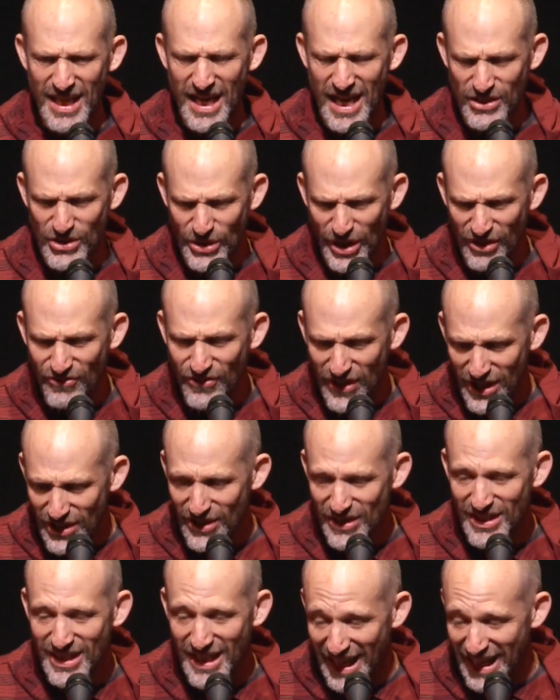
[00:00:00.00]
and so I
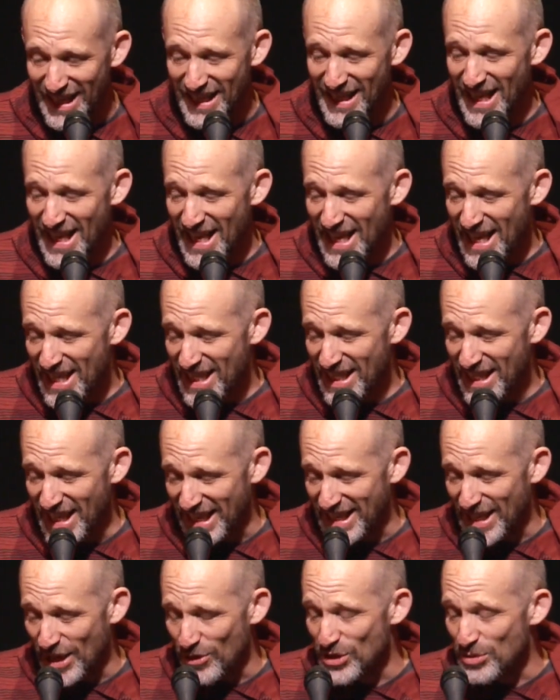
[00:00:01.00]
figured
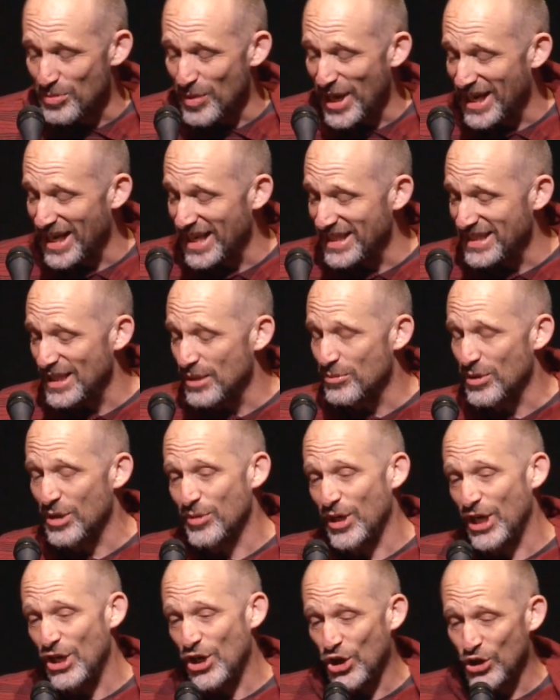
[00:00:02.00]
it was a bad idea. But
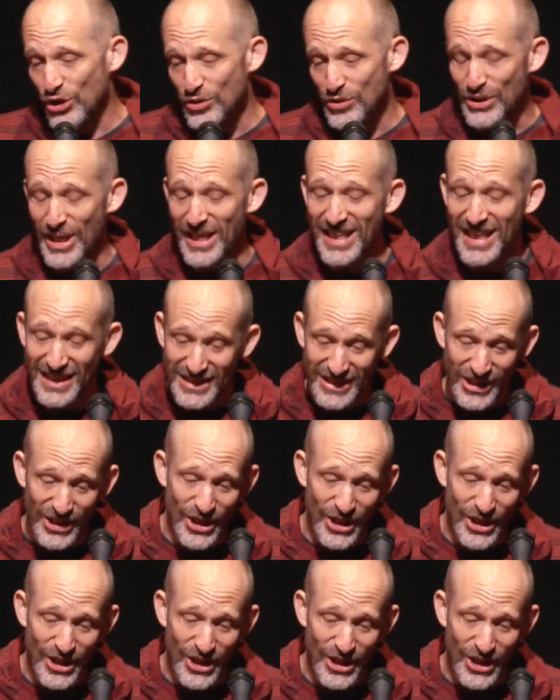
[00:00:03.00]
so I got to